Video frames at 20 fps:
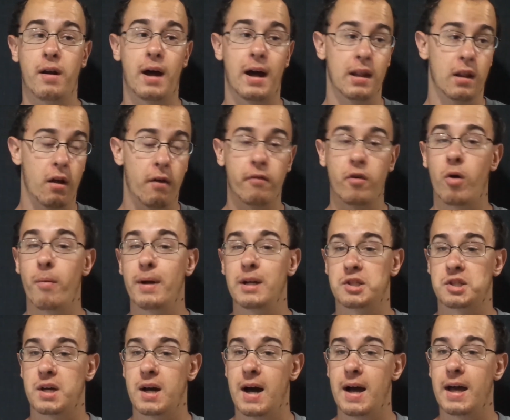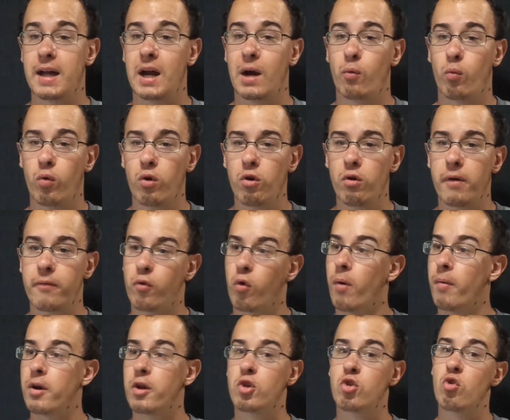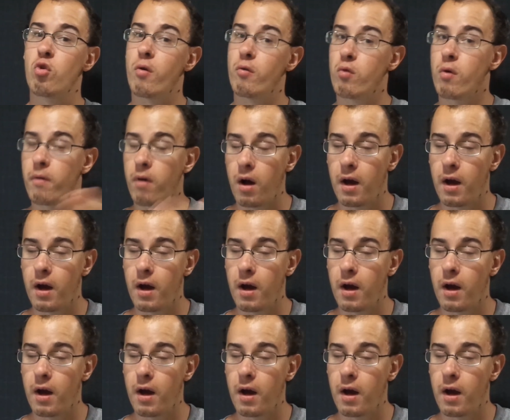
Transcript: I love No Man's Sky, and I will, if you want me to do a,